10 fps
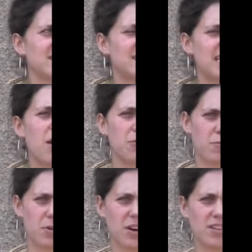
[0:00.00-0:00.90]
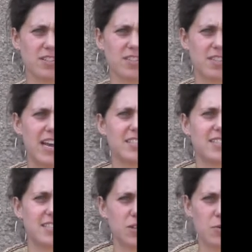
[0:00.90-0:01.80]
Southworks at
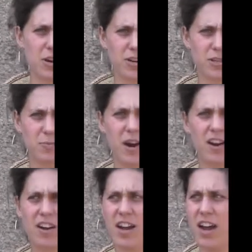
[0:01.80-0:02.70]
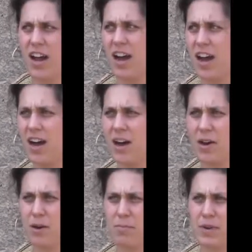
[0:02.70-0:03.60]
Steelworkers Park.
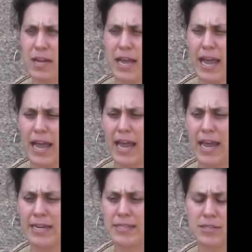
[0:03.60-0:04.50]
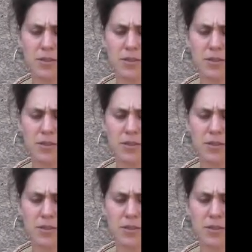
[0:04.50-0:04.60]
Um, and